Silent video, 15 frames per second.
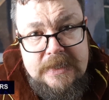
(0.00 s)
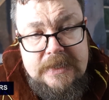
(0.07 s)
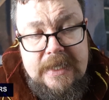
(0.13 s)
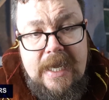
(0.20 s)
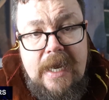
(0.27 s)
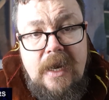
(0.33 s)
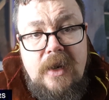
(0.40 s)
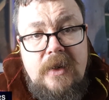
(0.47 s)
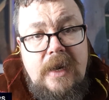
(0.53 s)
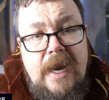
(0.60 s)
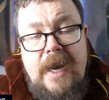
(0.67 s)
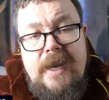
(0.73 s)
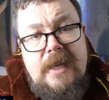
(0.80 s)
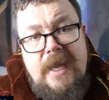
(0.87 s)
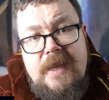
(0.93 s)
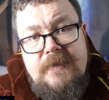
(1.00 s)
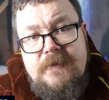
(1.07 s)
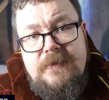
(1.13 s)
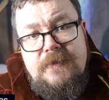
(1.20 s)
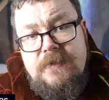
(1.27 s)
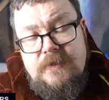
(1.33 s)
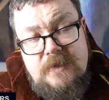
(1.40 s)
Now, I
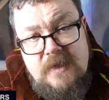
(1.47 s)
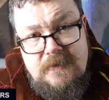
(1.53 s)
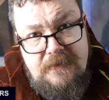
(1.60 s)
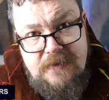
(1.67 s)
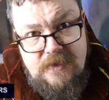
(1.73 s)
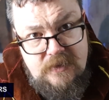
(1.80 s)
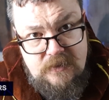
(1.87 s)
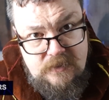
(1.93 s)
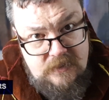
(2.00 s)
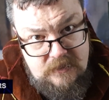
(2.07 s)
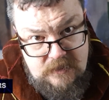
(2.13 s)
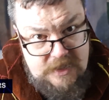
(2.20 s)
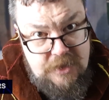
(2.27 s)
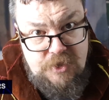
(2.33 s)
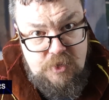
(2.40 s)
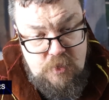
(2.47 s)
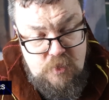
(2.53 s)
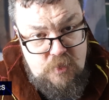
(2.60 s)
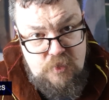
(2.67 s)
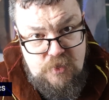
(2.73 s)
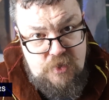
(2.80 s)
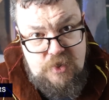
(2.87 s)
have a few
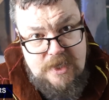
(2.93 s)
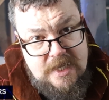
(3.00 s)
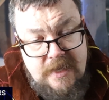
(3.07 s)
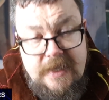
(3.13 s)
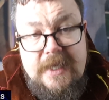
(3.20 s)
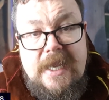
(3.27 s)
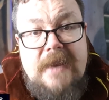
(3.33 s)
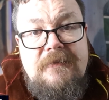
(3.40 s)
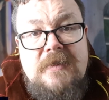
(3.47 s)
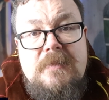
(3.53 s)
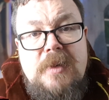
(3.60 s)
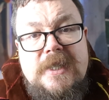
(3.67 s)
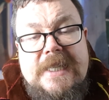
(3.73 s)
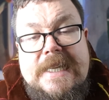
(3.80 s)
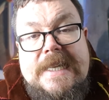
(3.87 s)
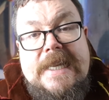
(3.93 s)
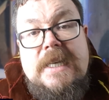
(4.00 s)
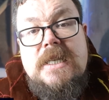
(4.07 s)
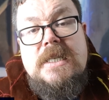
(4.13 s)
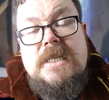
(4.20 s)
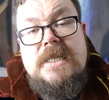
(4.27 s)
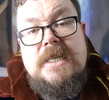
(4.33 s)
issues, I think everybody
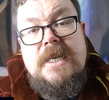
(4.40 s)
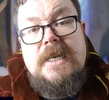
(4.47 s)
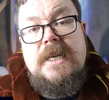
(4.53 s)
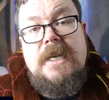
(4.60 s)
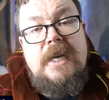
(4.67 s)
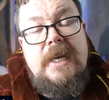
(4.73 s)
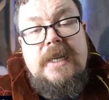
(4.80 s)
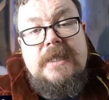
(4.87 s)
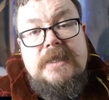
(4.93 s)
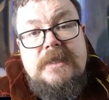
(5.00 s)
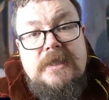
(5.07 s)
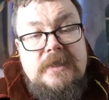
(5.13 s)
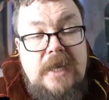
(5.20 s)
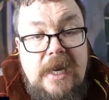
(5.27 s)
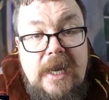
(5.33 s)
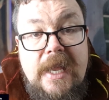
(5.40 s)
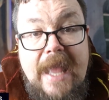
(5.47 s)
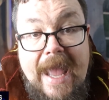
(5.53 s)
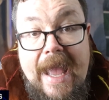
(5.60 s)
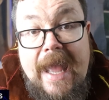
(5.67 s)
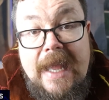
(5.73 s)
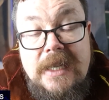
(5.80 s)
does, and I
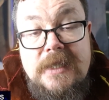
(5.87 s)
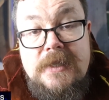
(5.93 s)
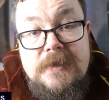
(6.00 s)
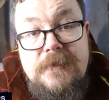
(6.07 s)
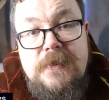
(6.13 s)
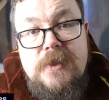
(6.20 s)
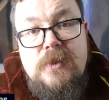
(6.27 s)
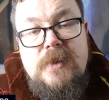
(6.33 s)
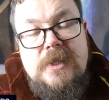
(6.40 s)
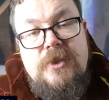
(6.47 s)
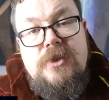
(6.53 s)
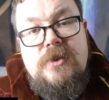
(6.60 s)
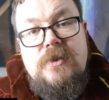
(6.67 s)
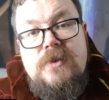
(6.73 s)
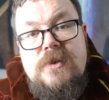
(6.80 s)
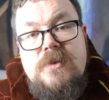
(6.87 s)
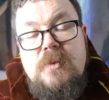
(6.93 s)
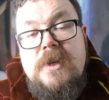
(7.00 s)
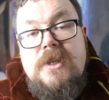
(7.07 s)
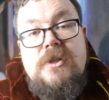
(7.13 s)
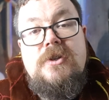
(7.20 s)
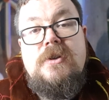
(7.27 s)
had a few issues
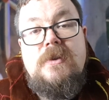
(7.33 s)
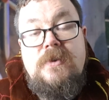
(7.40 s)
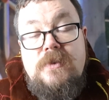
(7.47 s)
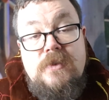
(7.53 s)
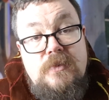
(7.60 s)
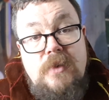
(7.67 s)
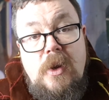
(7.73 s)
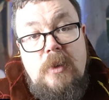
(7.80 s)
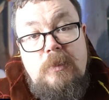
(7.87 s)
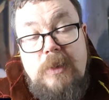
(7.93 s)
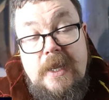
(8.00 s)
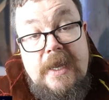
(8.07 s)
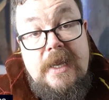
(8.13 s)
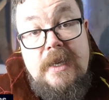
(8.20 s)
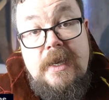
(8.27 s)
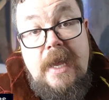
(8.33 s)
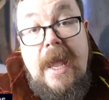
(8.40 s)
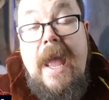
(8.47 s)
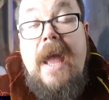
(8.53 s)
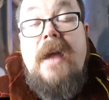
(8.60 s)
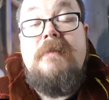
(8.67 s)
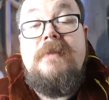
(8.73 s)
which, through role-playing,
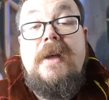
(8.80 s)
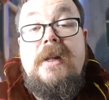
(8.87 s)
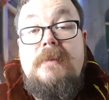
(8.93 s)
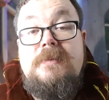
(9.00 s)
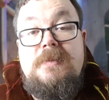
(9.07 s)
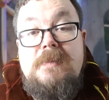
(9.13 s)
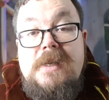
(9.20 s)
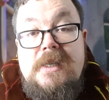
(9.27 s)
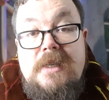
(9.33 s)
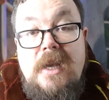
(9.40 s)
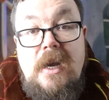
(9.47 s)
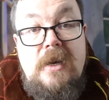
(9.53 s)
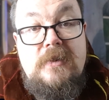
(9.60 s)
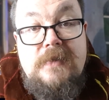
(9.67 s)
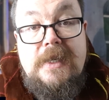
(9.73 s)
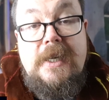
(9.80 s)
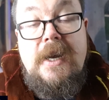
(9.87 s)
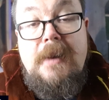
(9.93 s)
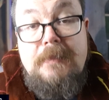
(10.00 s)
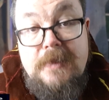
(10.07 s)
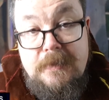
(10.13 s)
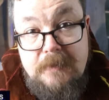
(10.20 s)
have helped me
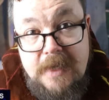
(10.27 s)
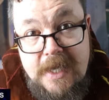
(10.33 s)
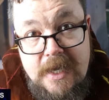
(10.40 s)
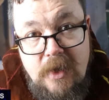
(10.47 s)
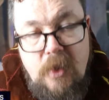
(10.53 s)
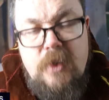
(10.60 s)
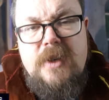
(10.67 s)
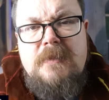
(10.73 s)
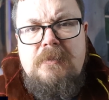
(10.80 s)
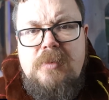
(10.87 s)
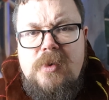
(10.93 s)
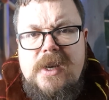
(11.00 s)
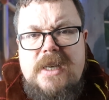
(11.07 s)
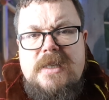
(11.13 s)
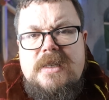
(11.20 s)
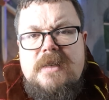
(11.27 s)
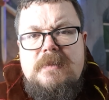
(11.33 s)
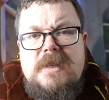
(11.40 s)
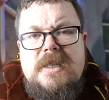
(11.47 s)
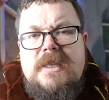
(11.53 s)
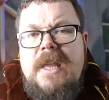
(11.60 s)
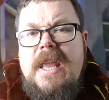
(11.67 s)
overcome them, or embrace them
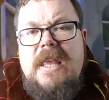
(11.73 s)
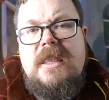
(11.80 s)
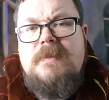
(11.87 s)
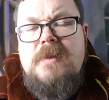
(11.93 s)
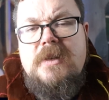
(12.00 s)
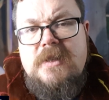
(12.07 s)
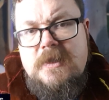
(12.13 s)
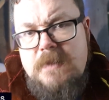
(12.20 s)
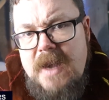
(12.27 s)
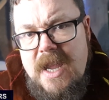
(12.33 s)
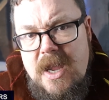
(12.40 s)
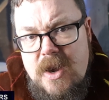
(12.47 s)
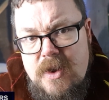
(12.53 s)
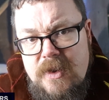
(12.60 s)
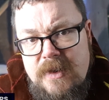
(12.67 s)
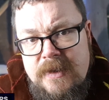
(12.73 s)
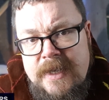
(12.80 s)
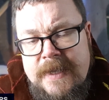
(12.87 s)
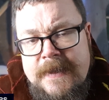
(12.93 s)
and take them on as my own.